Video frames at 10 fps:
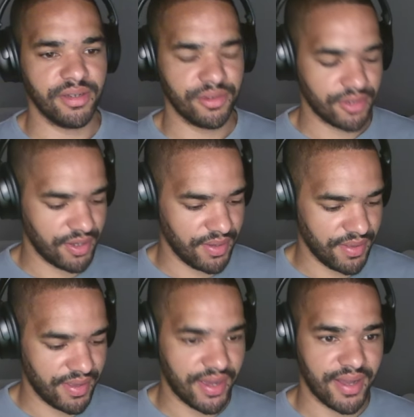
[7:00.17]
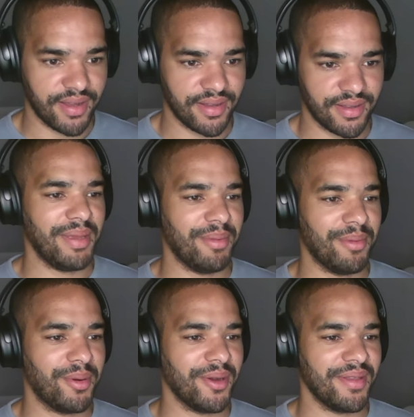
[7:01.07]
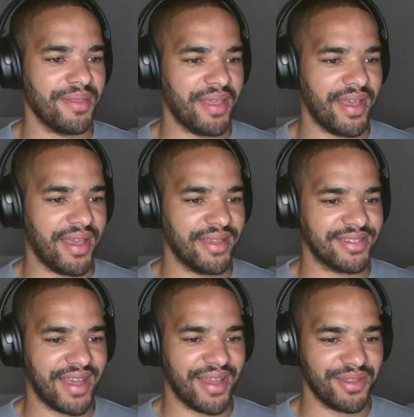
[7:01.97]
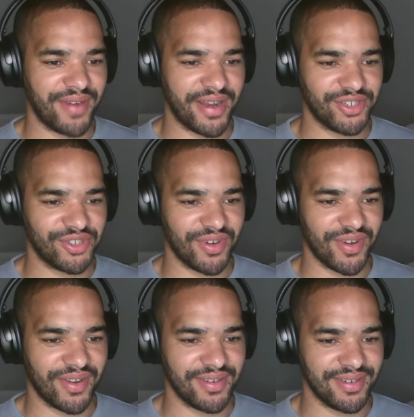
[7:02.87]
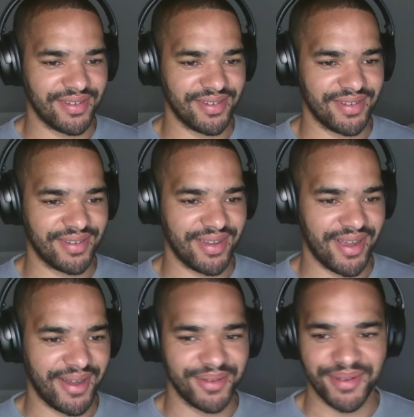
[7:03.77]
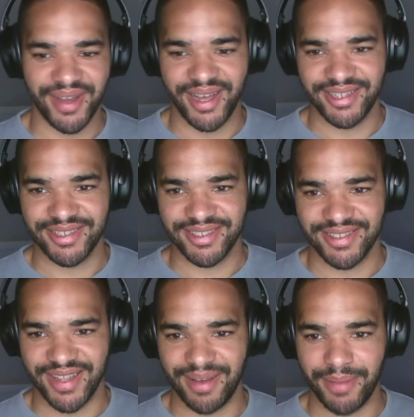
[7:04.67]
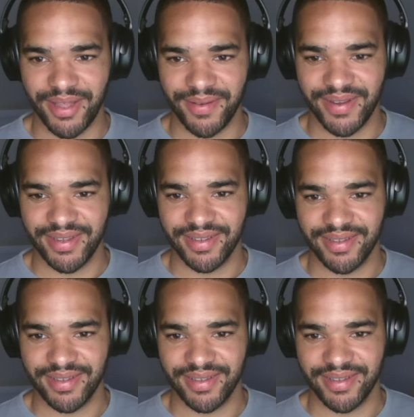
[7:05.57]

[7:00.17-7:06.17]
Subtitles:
Look at that. People putting there, sat at the restaurant. How nice is that, by the way?